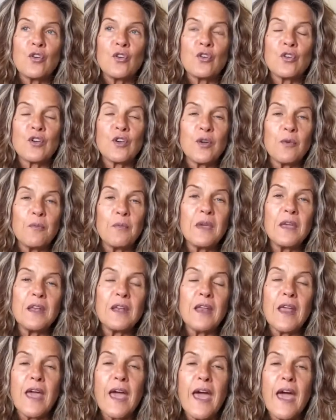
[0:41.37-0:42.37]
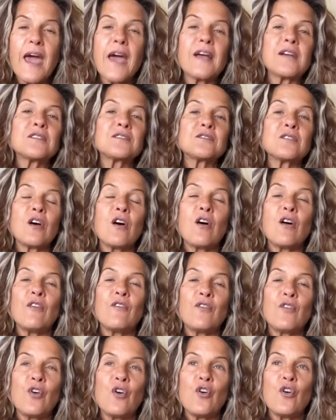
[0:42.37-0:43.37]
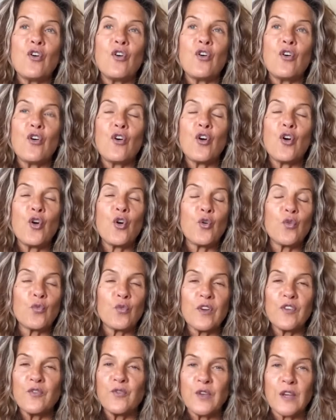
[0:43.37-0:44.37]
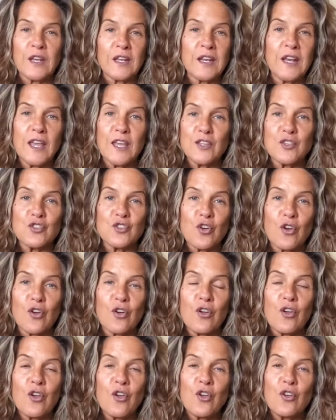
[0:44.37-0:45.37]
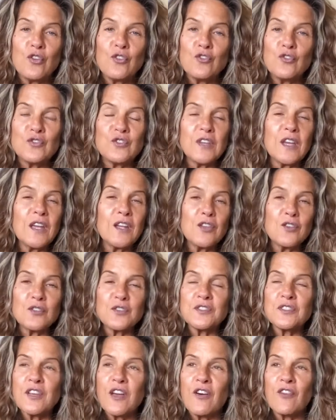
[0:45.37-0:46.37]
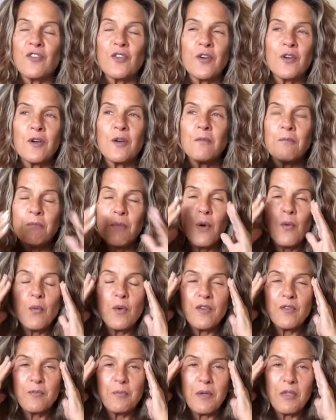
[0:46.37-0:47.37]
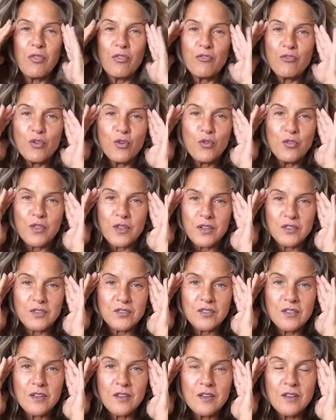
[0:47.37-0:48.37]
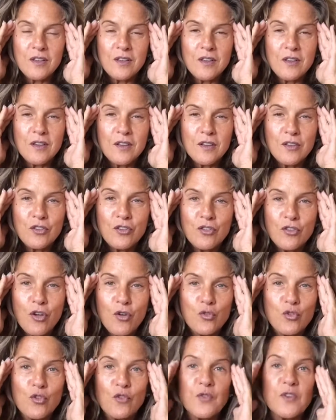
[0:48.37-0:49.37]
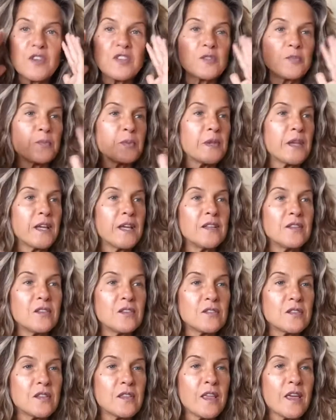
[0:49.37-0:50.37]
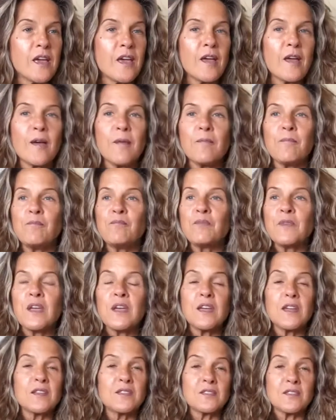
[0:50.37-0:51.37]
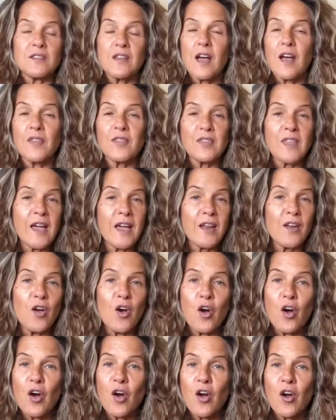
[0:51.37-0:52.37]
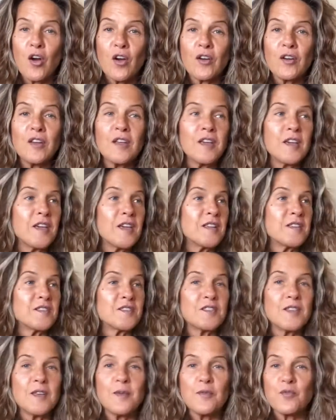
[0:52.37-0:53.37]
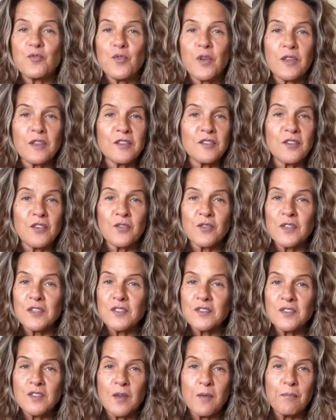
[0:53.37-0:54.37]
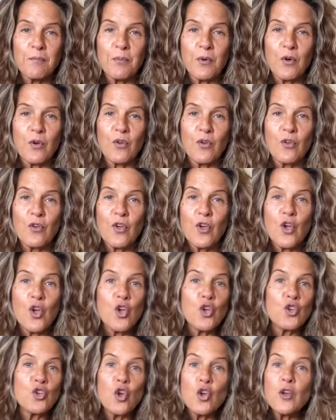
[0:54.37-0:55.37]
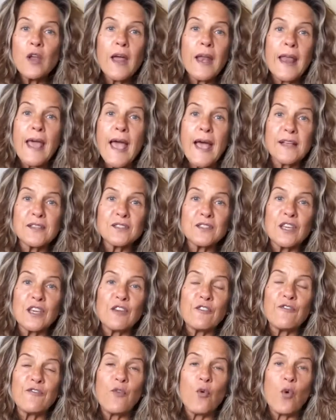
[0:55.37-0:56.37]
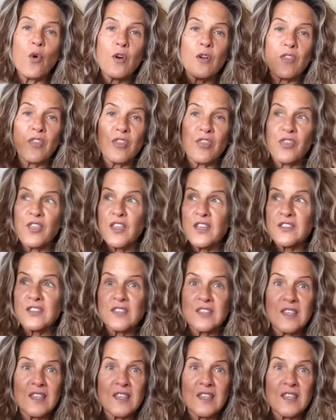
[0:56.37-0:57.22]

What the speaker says: commit acts of horrific nature, you say to yourself, but we've been through this. You know, you've explained it to them. It's not that hard. It seems relatively simple. You're not asking for this,